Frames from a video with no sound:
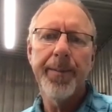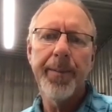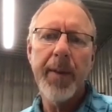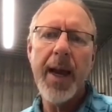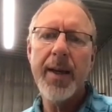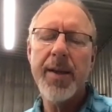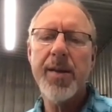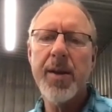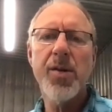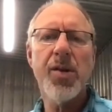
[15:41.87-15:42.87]
Yeah,
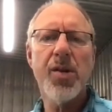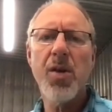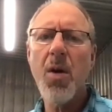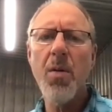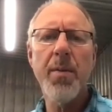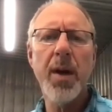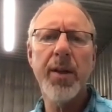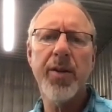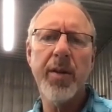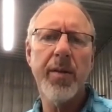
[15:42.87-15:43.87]
there's so
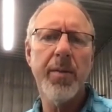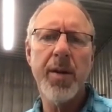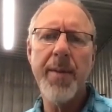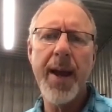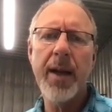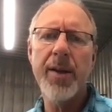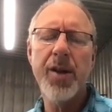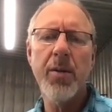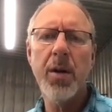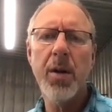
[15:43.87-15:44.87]
much to
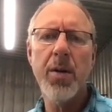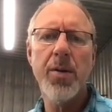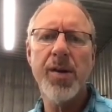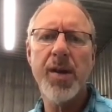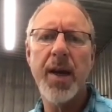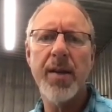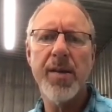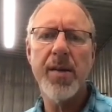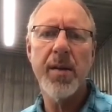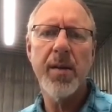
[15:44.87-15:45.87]
managing one of those sites.